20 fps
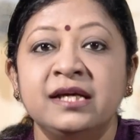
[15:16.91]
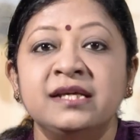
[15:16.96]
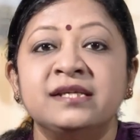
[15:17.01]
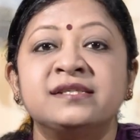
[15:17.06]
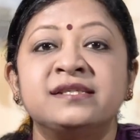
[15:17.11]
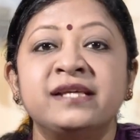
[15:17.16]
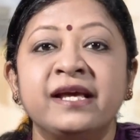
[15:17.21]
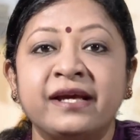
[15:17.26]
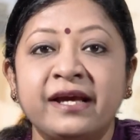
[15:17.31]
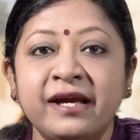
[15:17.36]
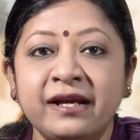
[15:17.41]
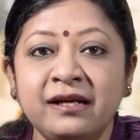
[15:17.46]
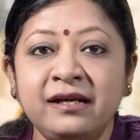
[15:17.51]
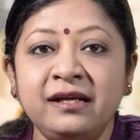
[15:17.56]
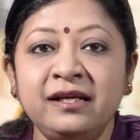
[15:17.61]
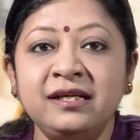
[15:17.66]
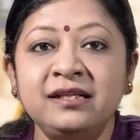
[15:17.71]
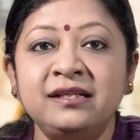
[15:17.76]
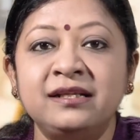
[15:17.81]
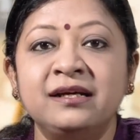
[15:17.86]

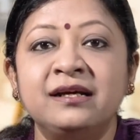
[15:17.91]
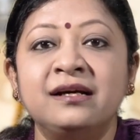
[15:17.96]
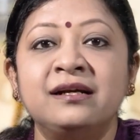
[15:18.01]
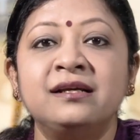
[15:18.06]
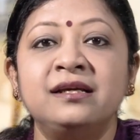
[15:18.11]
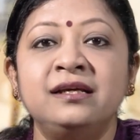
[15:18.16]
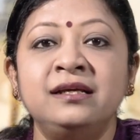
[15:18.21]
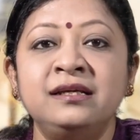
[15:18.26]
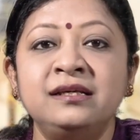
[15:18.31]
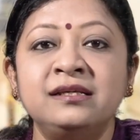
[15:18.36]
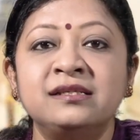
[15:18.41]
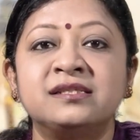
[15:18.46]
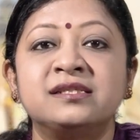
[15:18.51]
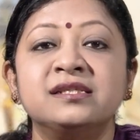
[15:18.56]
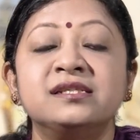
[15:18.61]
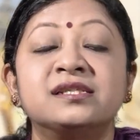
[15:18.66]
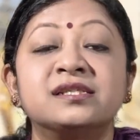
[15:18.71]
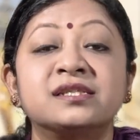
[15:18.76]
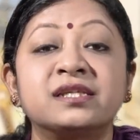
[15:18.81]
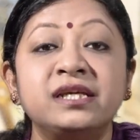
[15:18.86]
Secondly, there
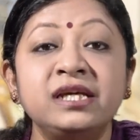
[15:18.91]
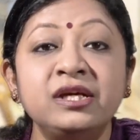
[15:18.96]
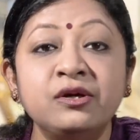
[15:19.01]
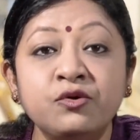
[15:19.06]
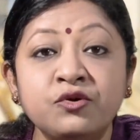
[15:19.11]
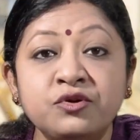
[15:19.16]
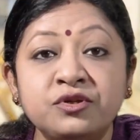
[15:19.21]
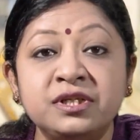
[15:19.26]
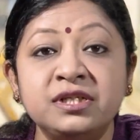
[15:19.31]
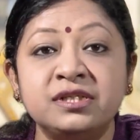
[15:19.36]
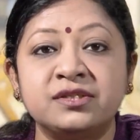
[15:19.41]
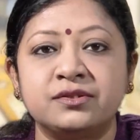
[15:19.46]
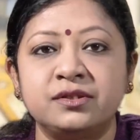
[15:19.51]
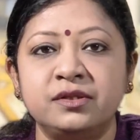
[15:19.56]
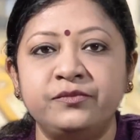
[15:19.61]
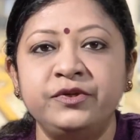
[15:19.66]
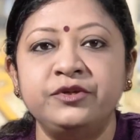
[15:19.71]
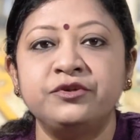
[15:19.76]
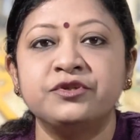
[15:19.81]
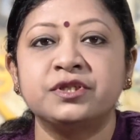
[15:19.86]
is skewed
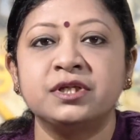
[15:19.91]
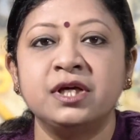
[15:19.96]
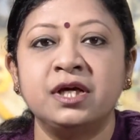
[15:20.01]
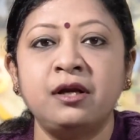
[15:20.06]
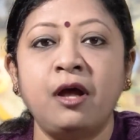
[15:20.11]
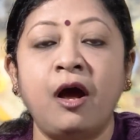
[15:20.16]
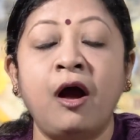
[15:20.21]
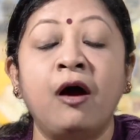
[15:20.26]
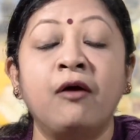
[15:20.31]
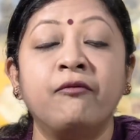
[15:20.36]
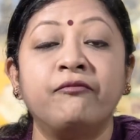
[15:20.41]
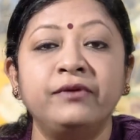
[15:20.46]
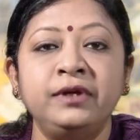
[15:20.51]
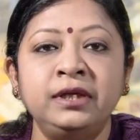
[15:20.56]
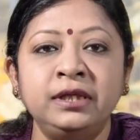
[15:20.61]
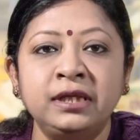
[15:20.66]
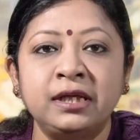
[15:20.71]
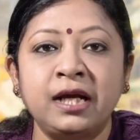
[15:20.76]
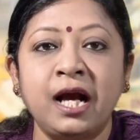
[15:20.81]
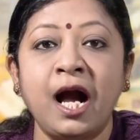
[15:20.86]
distribution of
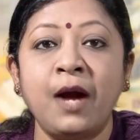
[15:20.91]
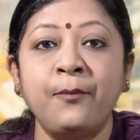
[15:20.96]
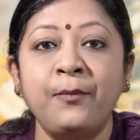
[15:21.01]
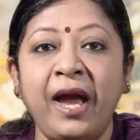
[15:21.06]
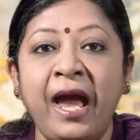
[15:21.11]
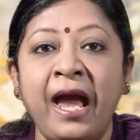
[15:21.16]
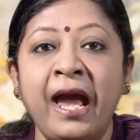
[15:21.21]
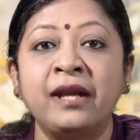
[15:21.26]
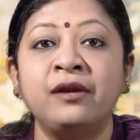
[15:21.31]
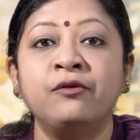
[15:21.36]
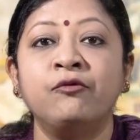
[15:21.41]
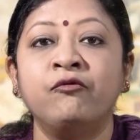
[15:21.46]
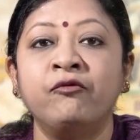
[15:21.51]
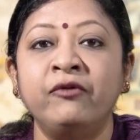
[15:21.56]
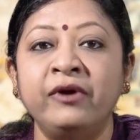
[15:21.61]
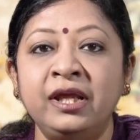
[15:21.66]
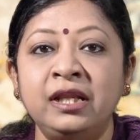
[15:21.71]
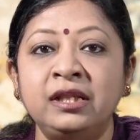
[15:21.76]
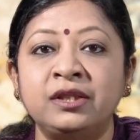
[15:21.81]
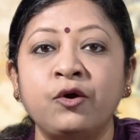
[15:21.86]
income and
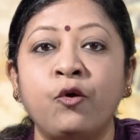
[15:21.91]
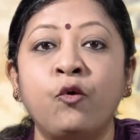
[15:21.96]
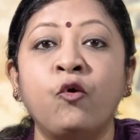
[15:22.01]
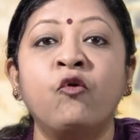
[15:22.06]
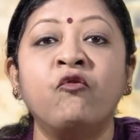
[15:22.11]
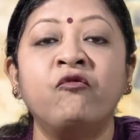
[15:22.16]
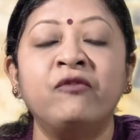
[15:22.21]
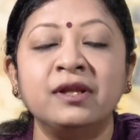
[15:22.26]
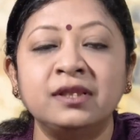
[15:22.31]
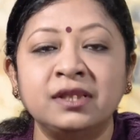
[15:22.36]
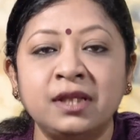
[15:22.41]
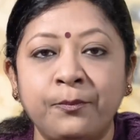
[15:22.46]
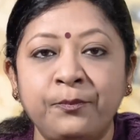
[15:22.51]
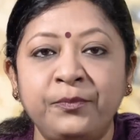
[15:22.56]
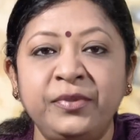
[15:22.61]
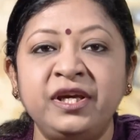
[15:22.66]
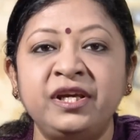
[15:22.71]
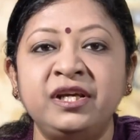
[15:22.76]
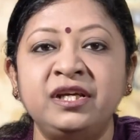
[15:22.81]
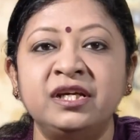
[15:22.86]
wealth over the
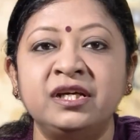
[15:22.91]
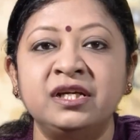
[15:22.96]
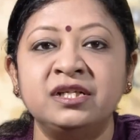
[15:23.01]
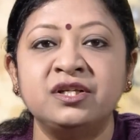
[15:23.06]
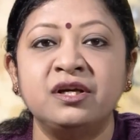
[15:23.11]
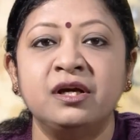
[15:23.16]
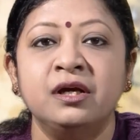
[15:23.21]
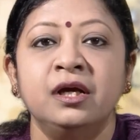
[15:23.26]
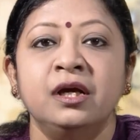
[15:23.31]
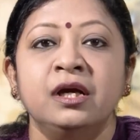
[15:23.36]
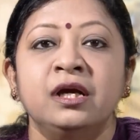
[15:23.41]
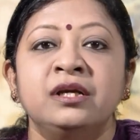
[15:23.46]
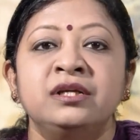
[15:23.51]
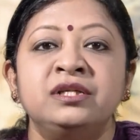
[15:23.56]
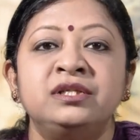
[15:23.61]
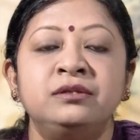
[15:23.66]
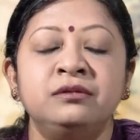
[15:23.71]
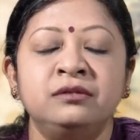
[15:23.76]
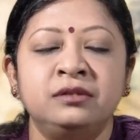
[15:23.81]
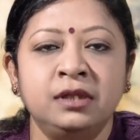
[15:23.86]
period
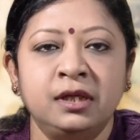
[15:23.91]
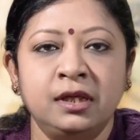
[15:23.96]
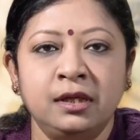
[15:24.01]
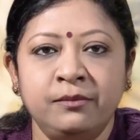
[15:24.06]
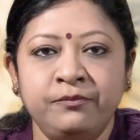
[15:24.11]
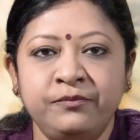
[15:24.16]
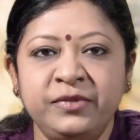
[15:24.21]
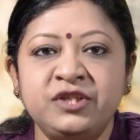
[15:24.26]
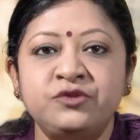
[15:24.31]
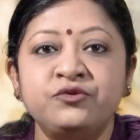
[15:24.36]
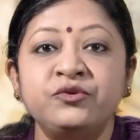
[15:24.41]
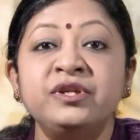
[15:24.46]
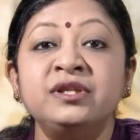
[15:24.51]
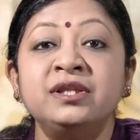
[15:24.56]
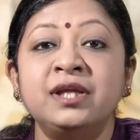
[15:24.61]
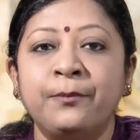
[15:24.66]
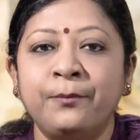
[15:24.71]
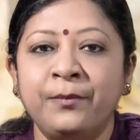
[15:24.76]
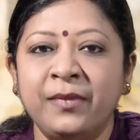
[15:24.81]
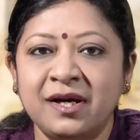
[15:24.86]

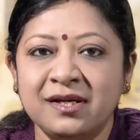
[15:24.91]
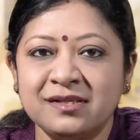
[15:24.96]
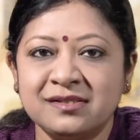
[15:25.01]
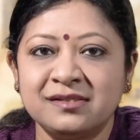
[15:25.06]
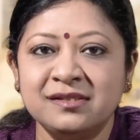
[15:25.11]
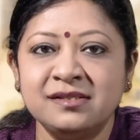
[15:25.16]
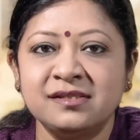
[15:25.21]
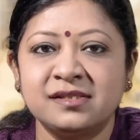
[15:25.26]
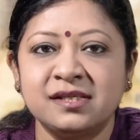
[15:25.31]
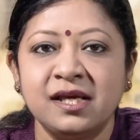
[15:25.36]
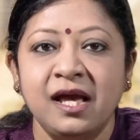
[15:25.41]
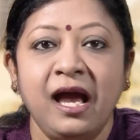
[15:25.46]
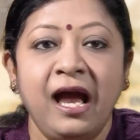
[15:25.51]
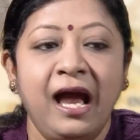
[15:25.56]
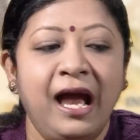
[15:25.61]
between the masses.